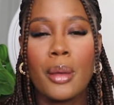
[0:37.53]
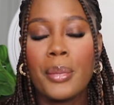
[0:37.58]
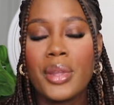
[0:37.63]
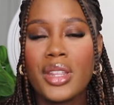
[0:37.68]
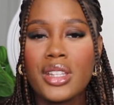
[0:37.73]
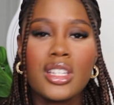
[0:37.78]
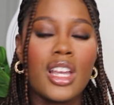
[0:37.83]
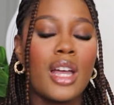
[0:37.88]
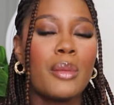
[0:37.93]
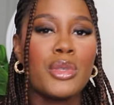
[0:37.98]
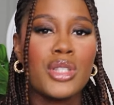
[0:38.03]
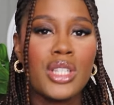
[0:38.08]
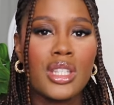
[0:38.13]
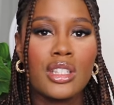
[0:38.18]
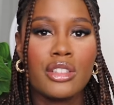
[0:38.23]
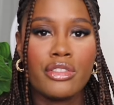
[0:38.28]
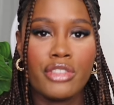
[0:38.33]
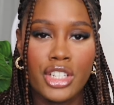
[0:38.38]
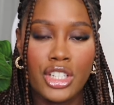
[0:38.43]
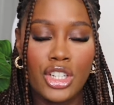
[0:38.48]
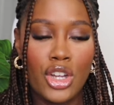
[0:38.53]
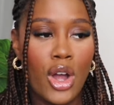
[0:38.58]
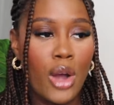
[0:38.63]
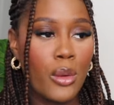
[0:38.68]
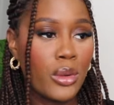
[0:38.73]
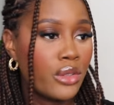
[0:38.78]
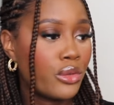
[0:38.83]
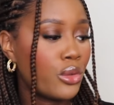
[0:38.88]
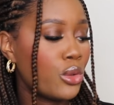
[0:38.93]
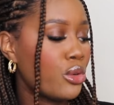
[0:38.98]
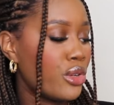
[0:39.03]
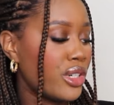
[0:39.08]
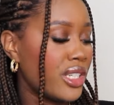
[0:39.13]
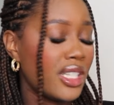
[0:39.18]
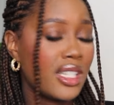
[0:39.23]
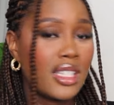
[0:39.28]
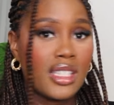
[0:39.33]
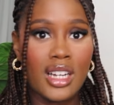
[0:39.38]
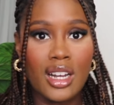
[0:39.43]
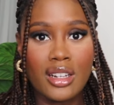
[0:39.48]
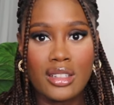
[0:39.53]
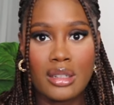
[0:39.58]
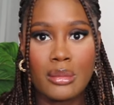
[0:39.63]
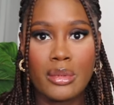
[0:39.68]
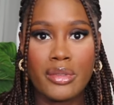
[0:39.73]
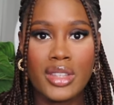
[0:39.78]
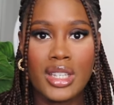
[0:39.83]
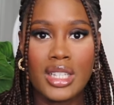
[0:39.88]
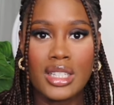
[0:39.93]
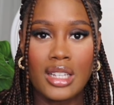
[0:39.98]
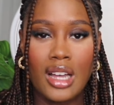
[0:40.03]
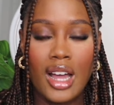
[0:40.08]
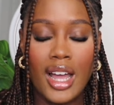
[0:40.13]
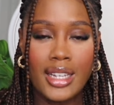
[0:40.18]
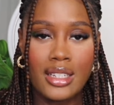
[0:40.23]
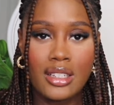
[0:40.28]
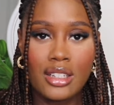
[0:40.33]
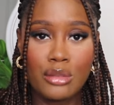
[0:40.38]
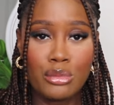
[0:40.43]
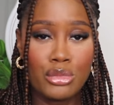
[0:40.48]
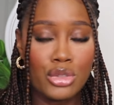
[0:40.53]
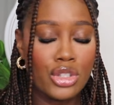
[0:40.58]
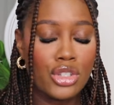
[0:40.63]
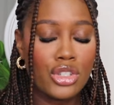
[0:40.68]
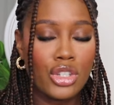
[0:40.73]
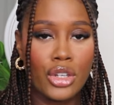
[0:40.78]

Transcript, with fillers: By the time you see this video, I would have already styled some of these items.